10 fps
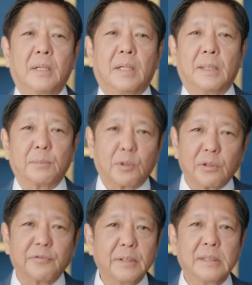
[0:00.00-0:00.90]
I'm
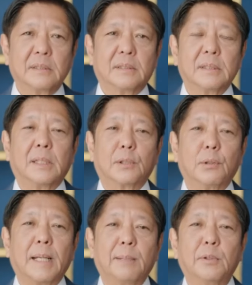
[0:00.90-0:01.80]
confident that our
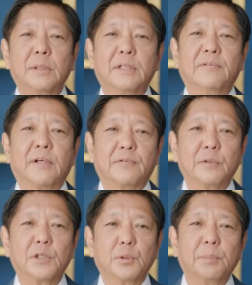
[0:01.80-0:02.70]
collaborative
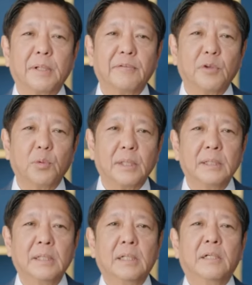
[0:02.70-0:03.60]
efforts will pave the
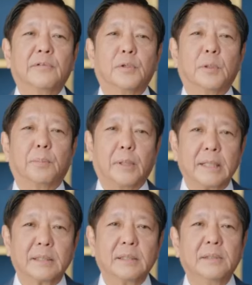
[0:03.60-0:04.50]
way for a
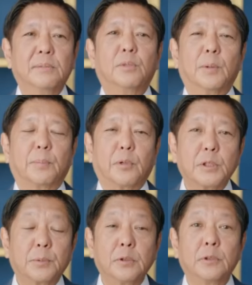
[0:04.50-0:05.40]
brighter, more
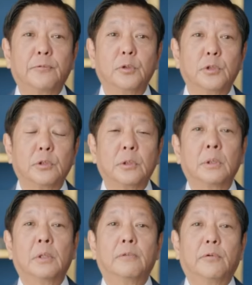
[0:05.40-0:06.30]
prosperous future
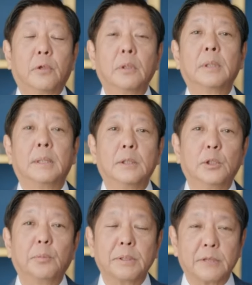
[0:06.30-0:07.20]
for the
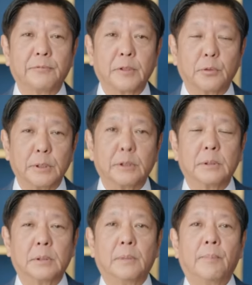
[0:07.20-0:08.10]
Indo-Pacific
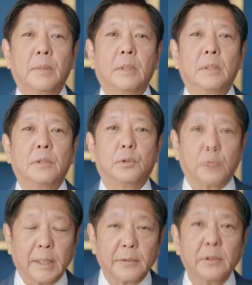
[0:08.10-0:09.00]
region.
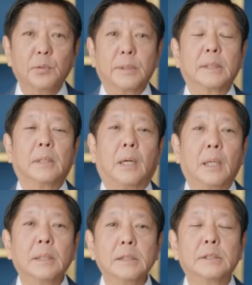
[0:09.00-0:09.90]
Together, we can
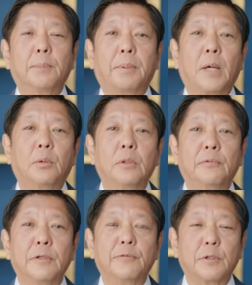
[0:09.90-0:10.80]
harness the power
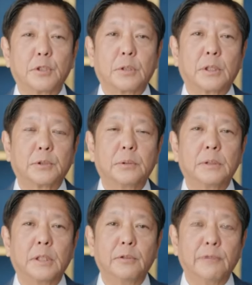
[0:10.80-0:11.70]
of infrastructure
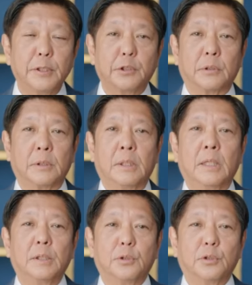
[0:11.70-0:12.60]
and innovation
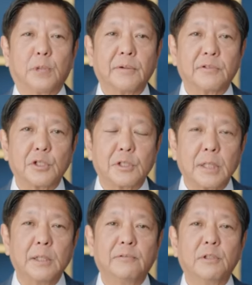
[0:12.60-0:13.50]
to drive
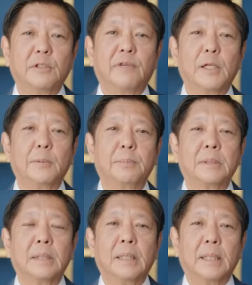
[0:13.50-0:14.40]
sustainable
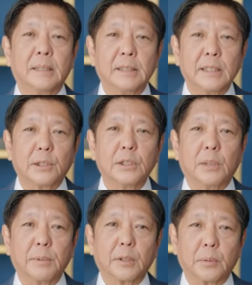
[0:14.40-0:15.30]
development and
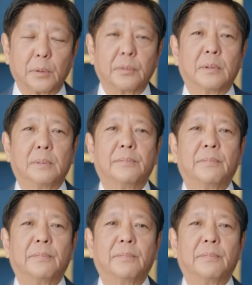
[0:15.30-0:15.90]
economic growth.